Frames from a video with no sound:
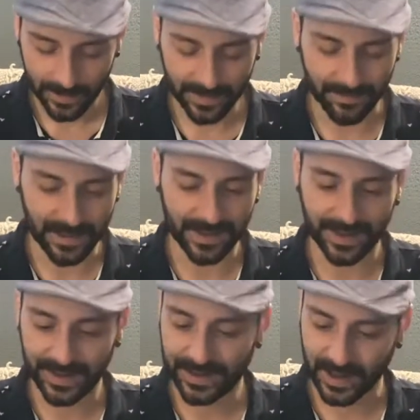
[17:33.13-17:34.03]
to be
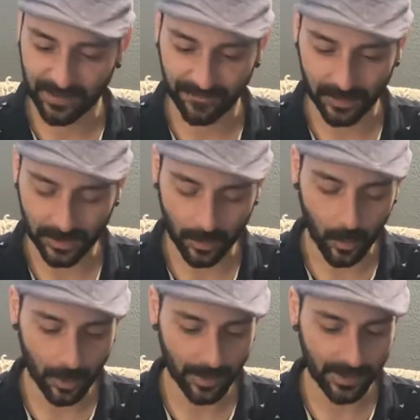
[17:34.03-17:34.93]
successful, in
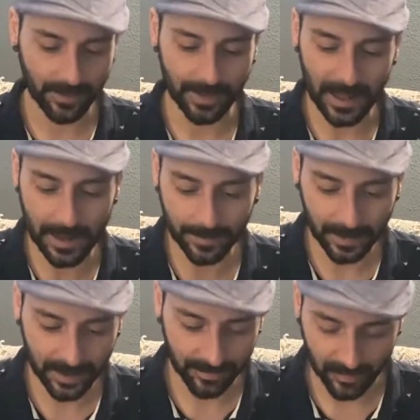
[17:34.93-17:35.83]
order to be able
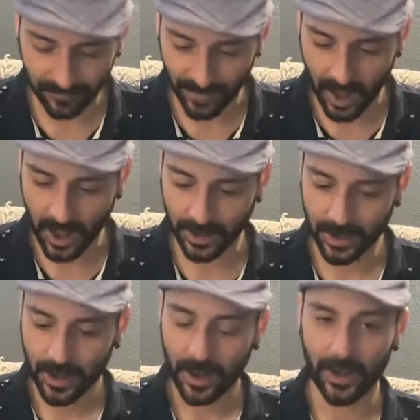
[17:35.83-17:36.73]
to move on,
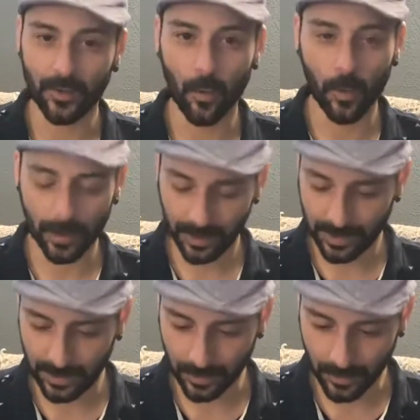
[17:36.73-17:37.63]
in order
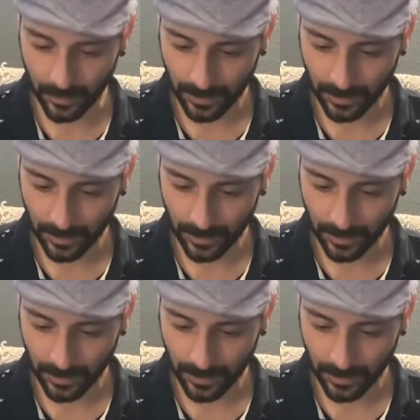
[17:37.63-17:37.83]
to